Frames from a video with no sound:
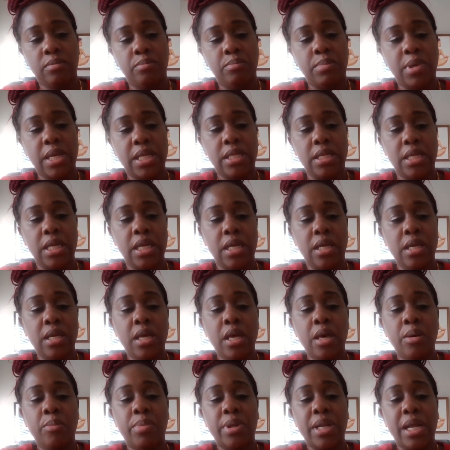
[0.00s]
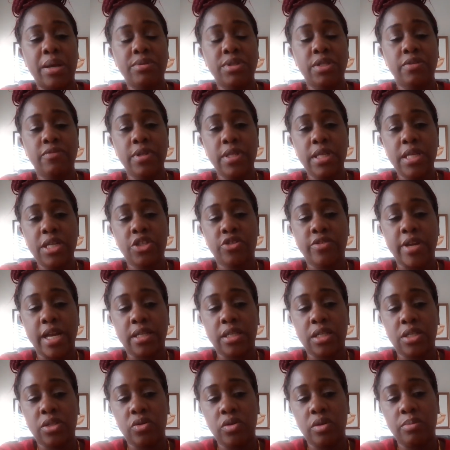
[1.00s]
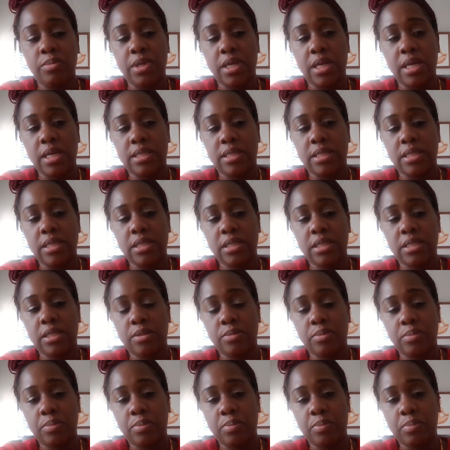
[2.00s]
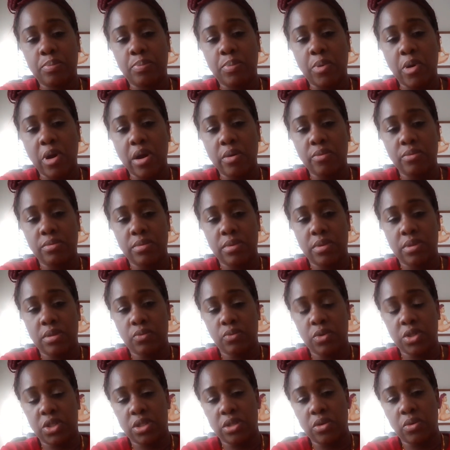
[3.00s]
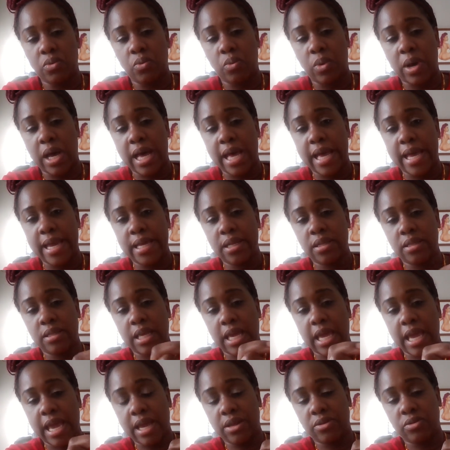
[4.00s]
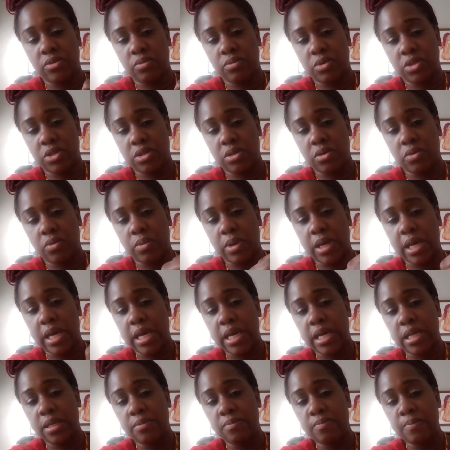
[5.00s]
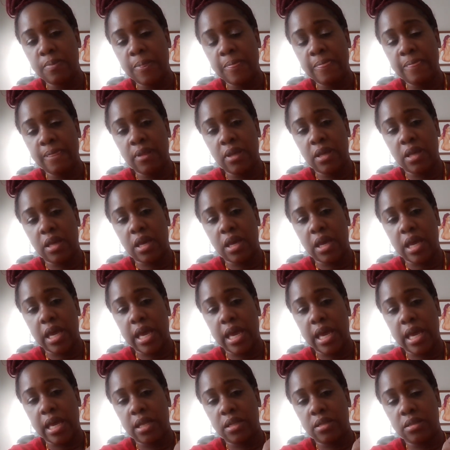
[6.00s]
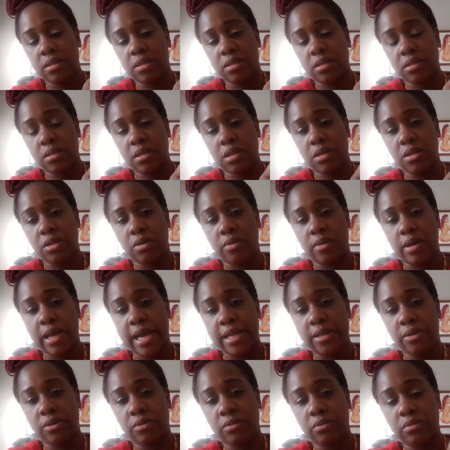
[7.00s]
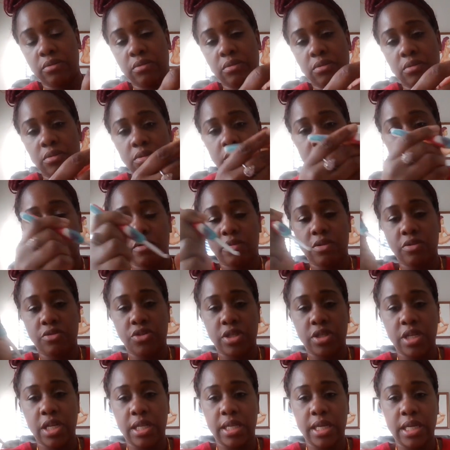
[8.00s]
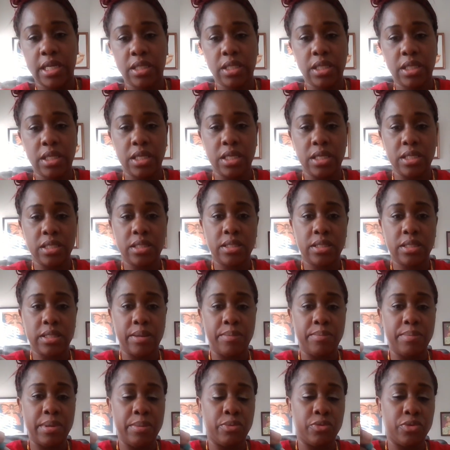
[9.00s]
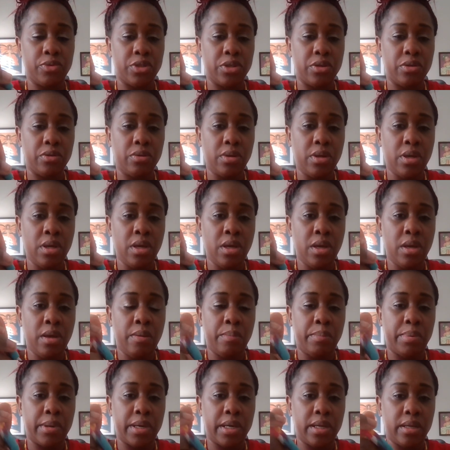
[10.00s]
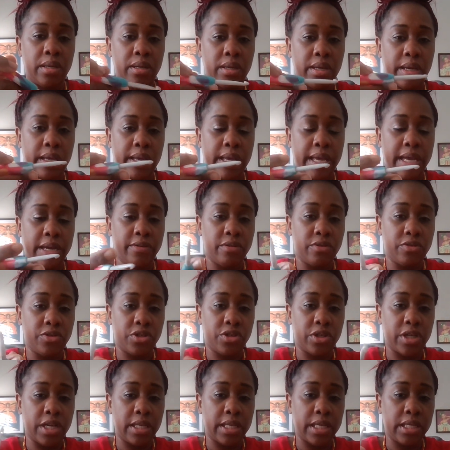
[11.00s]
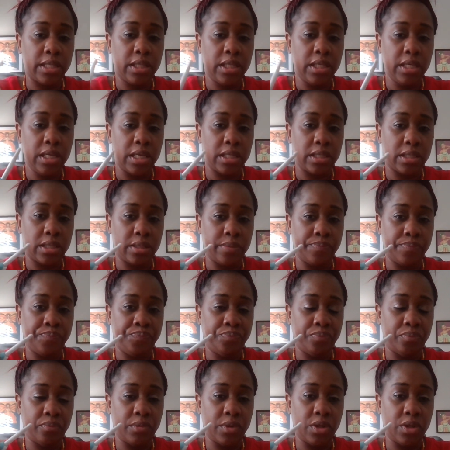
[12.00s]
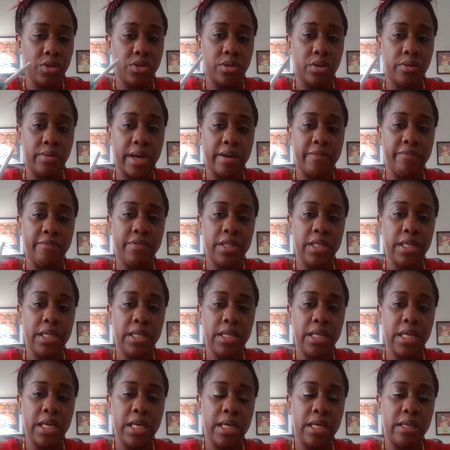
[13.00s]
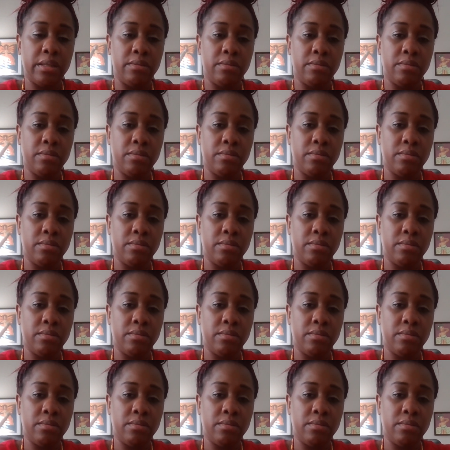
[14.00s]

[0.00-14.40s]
bendy. But I was really attracted to it because this part was so wide, the handle was so wide, and I don't crochet like this. Some people do, but I crochet like this. So I really need